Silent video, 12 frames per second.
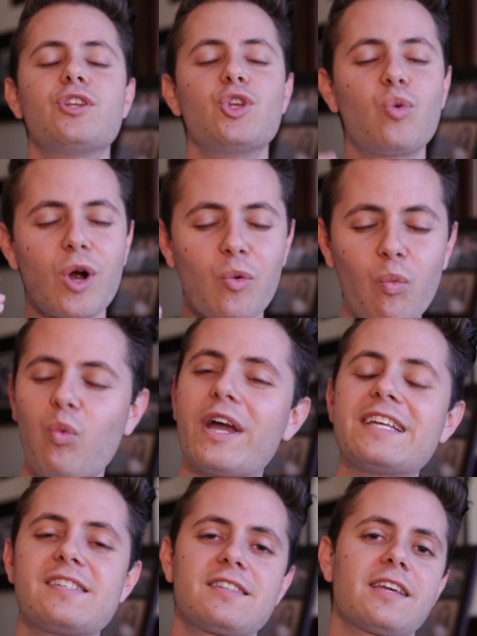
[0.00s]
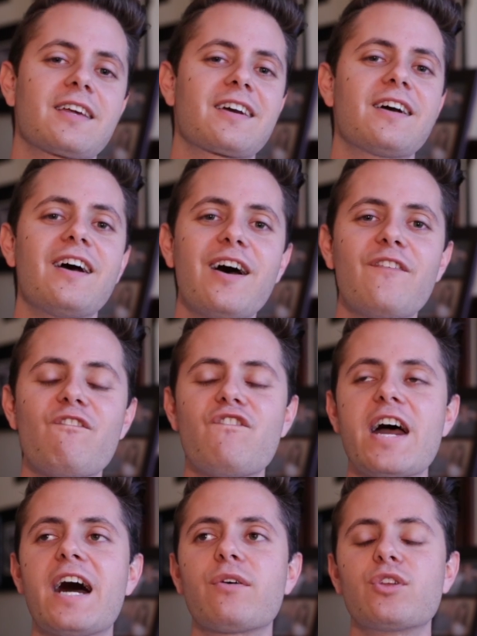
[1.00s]
you are wasting
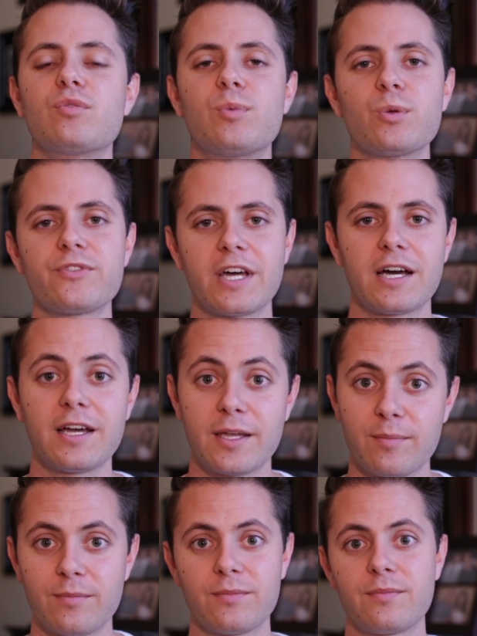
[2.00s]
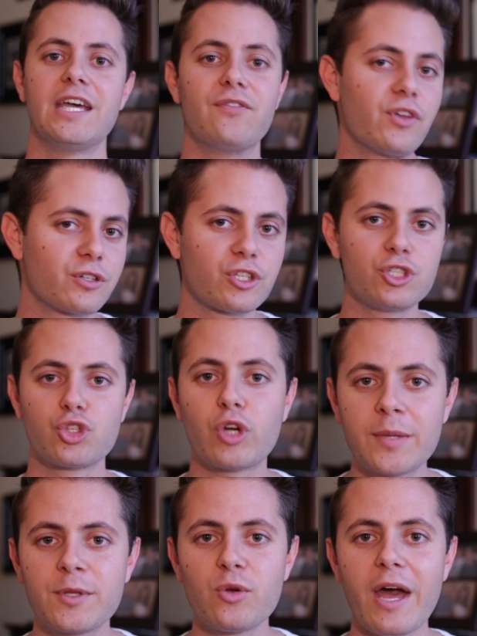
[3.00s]
valuable time. If there's a
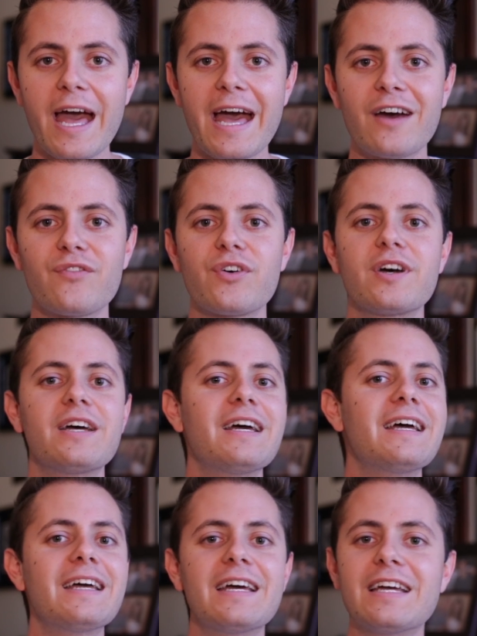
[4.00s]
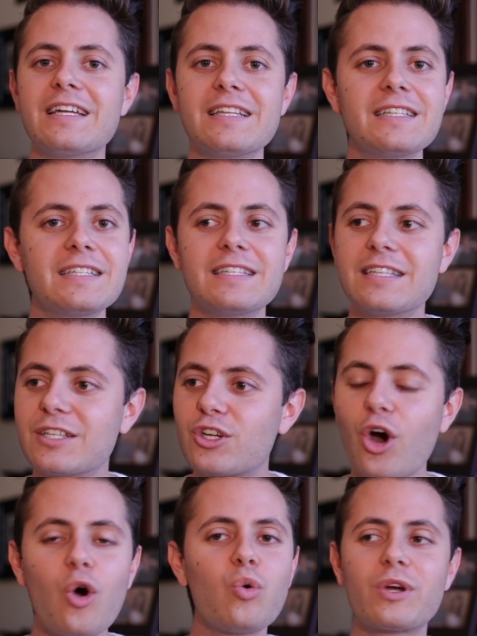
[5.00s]
dream you have,
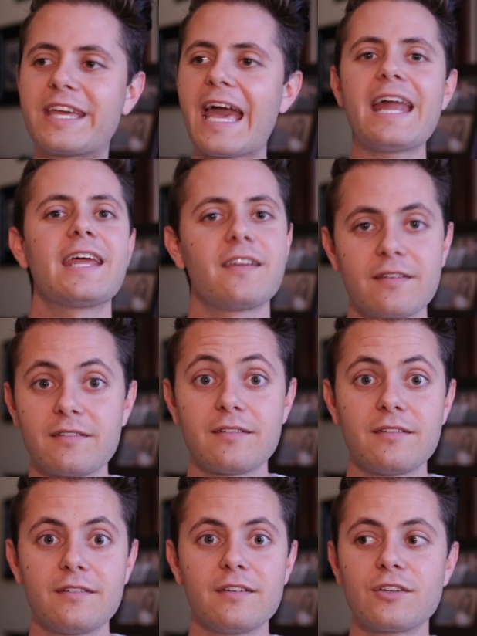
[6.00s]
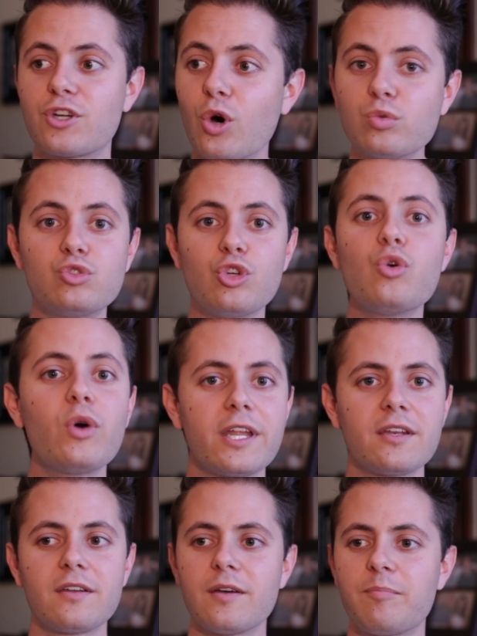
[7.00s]
go get it. Go do
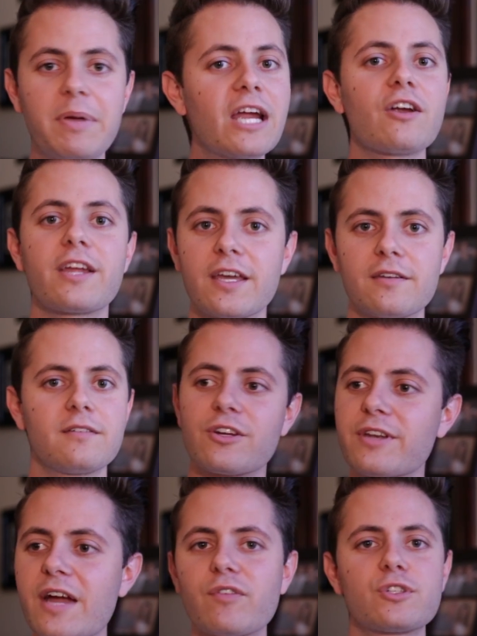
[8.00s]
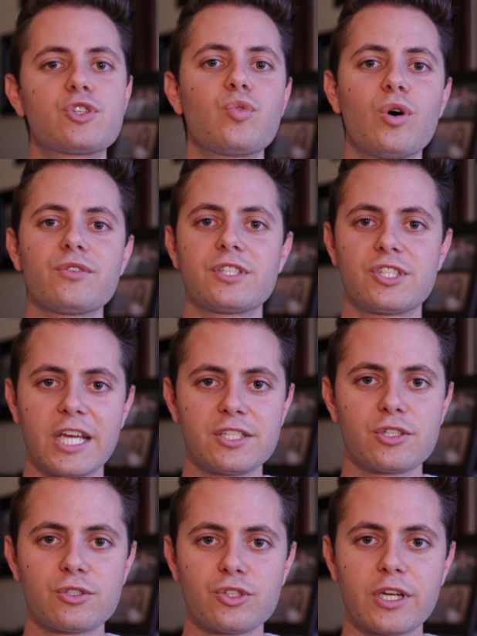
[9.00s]
it. Period. You're never too old to
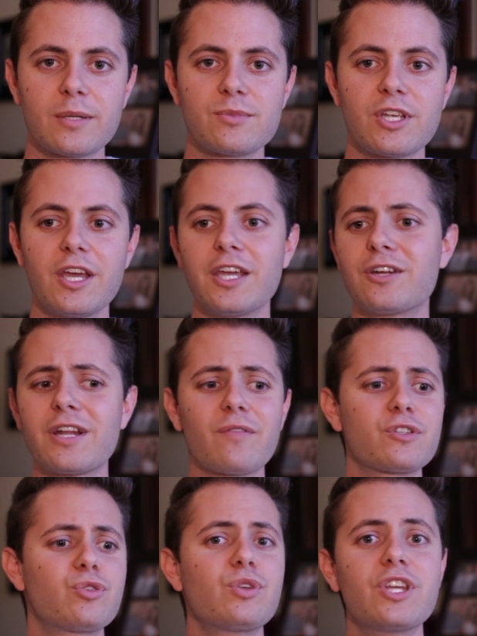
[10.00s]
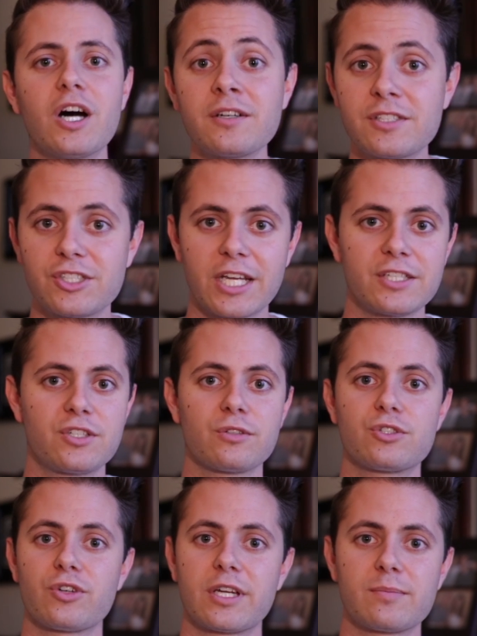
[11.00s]
chase your dreams. You're never too young to chase
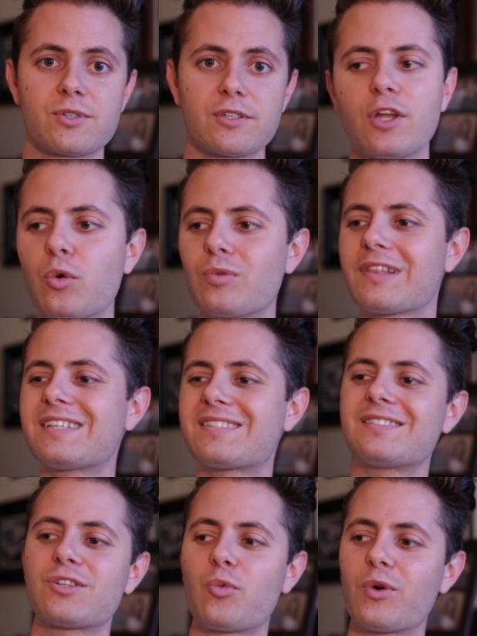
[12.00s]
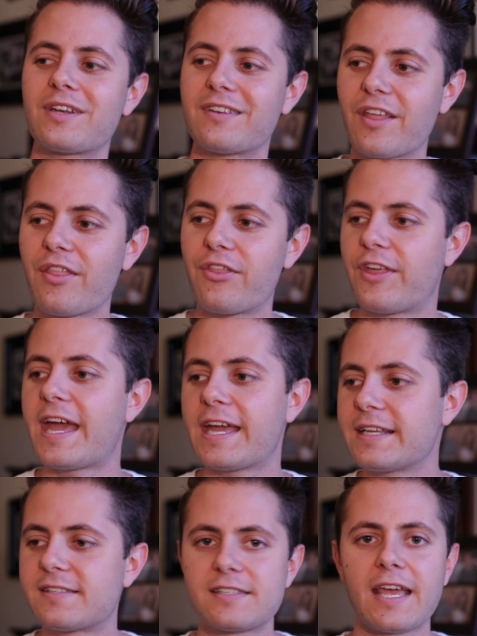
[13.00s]
your dreams. Don't listen to what
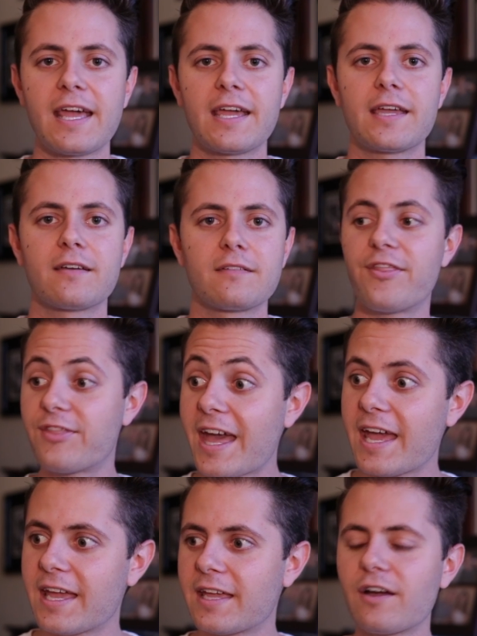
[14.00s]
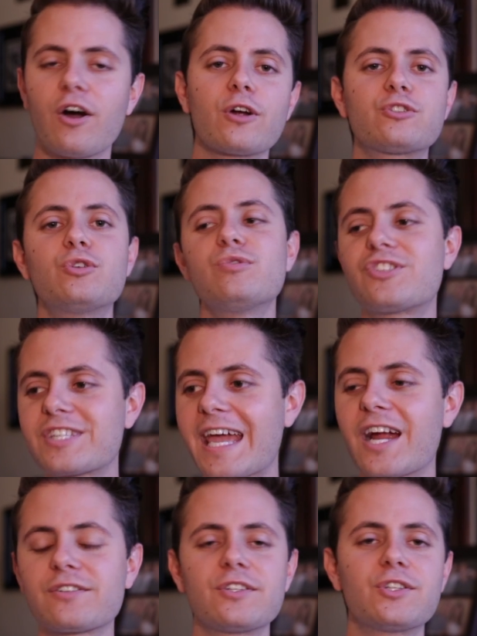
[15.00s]
they say. They are too
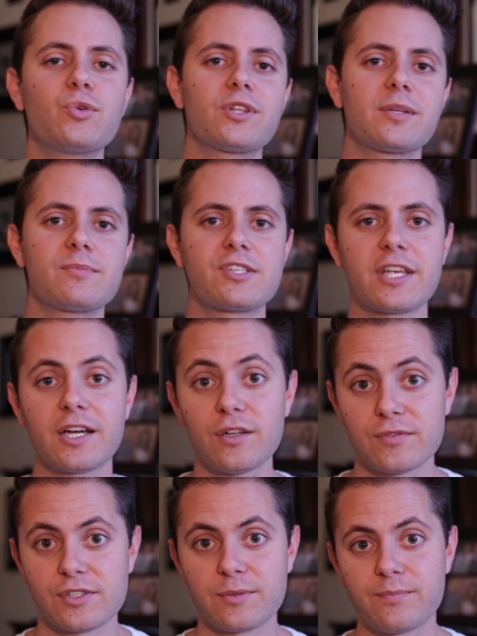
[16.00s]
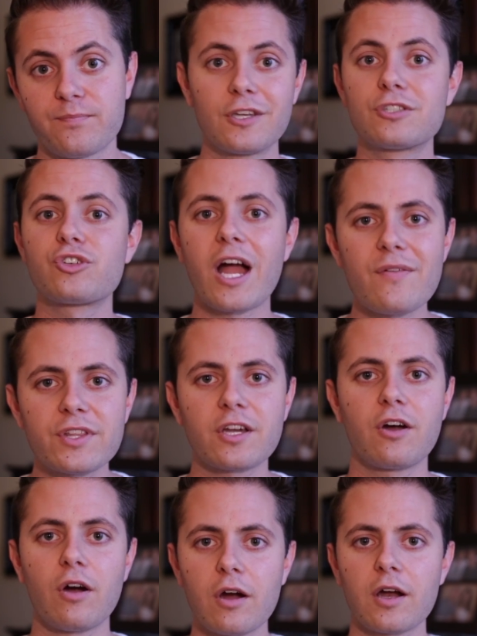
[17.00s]
scared to do it themselves. You're driving the
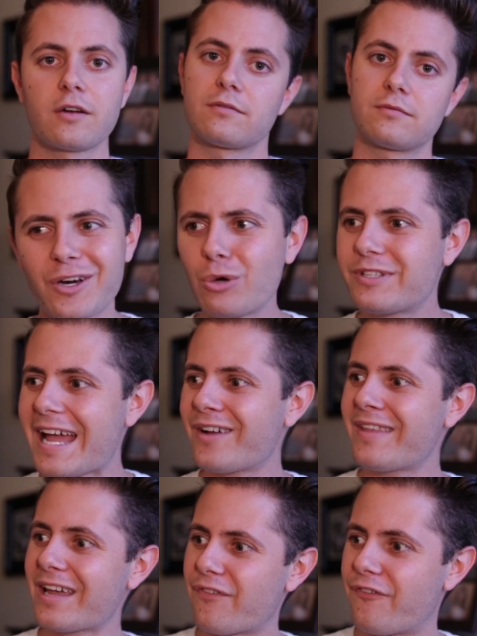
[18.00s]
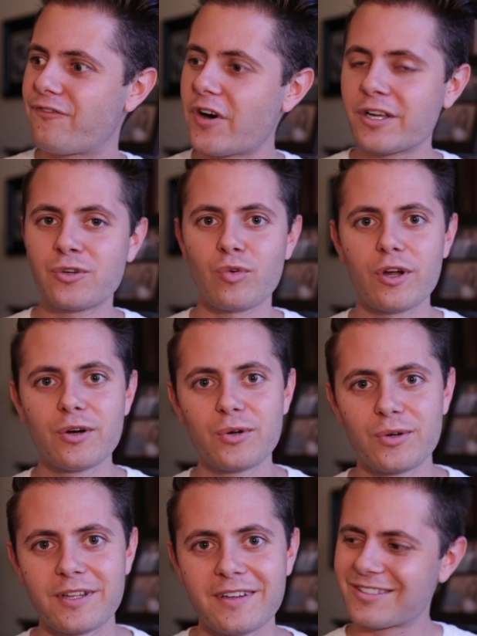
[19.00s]
car. Go down that fun
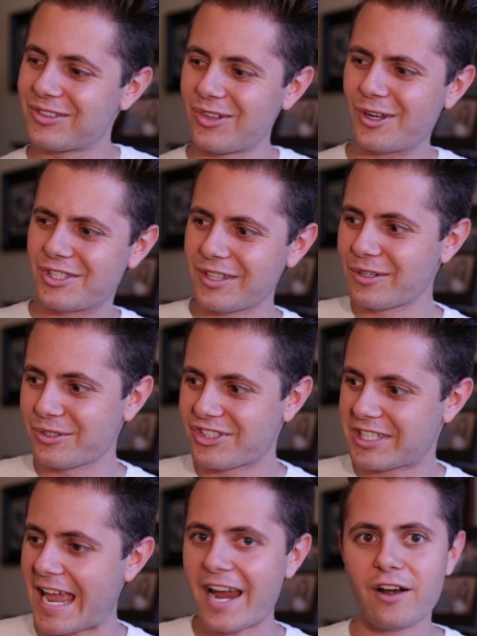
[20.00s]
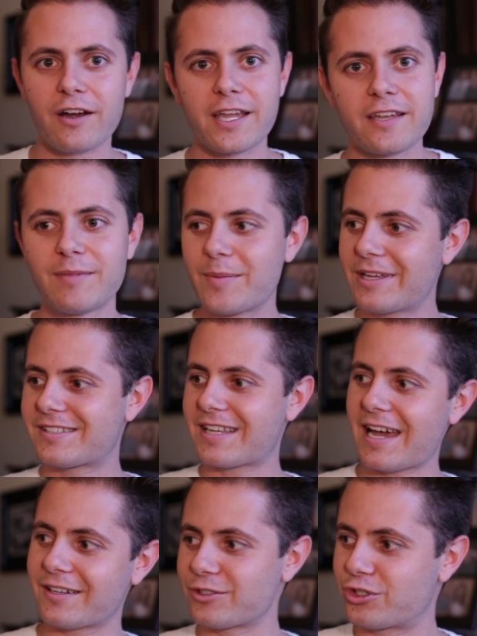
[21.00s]
road. It looks a little scary. Maybe it's
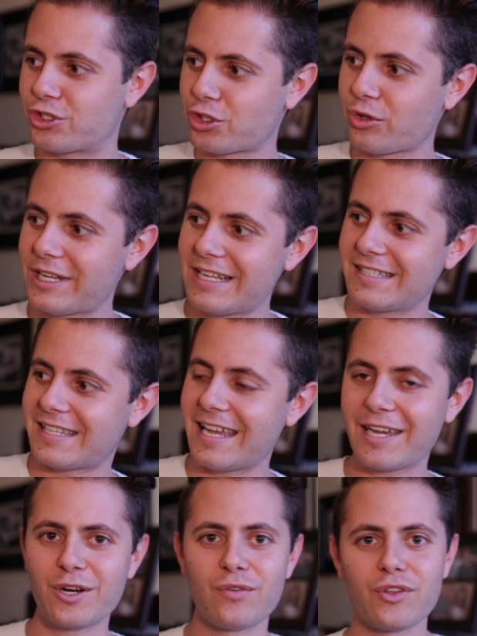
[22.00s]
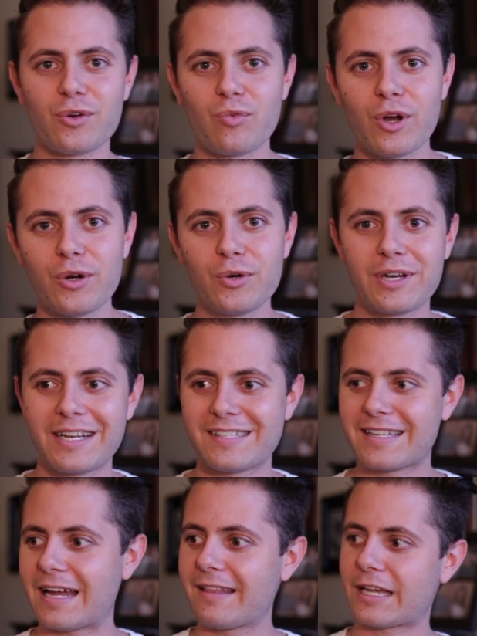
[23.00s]
got trees hanging over the road and
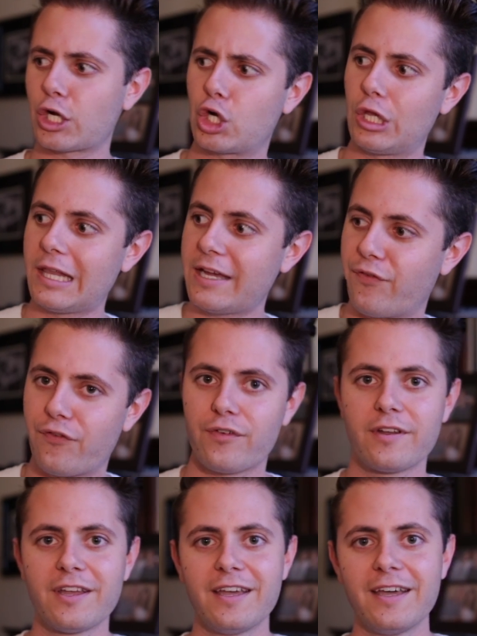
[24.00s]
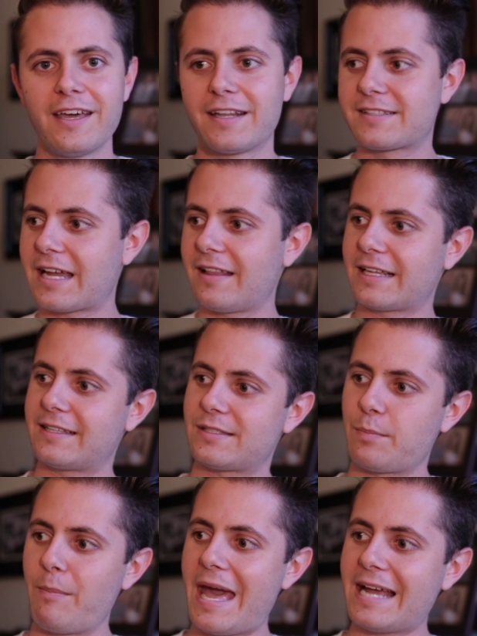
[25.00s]
it's got like a cliff. And it's got like this
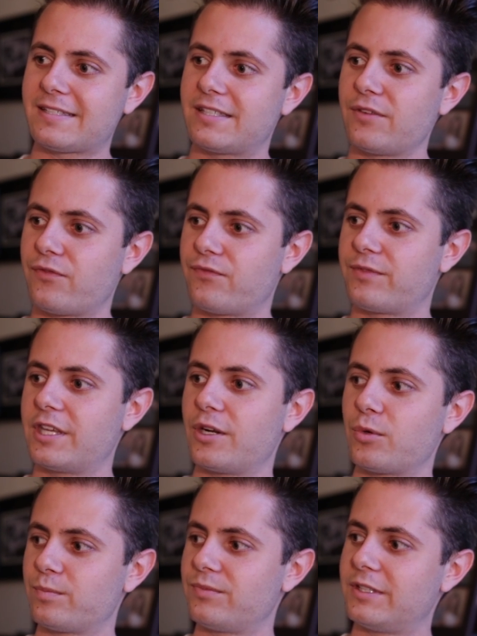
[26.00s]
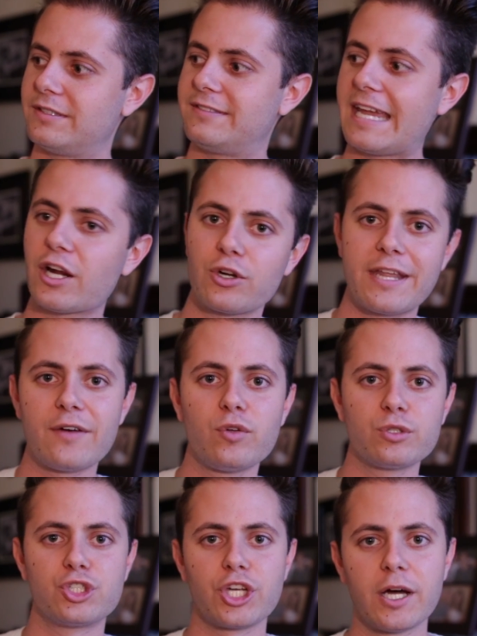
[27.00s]
massive, you know,
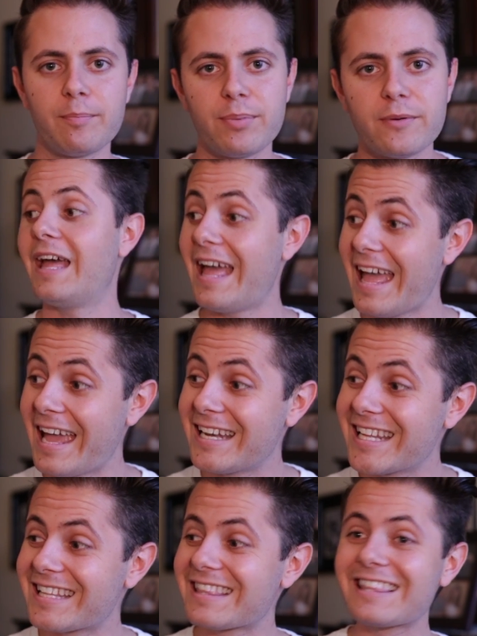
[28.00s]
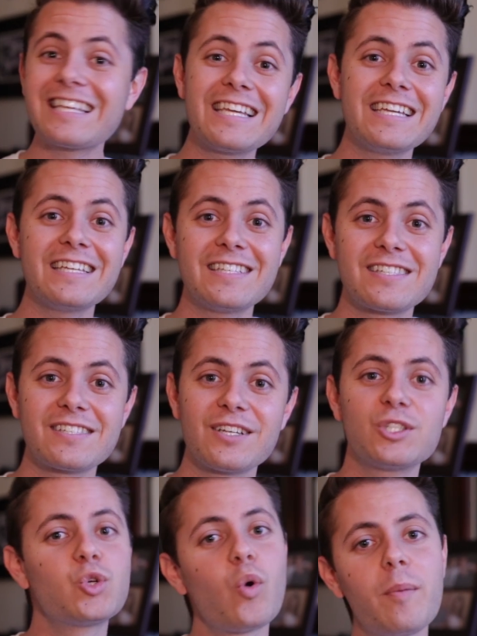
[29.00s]
daredevil jump. And it leads
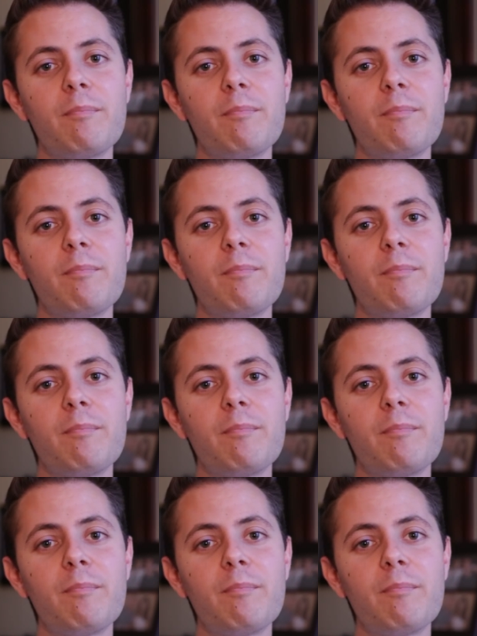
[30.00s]
to a